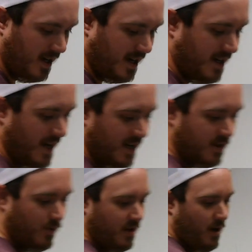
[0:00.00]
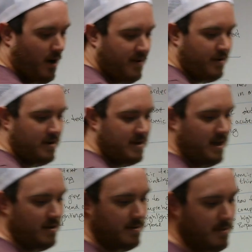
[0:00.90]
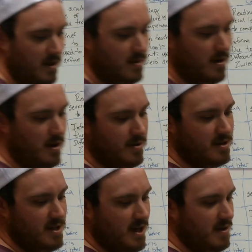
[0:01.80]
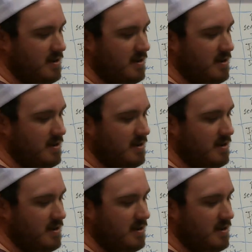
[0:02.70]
I connect what the author is telling me to understand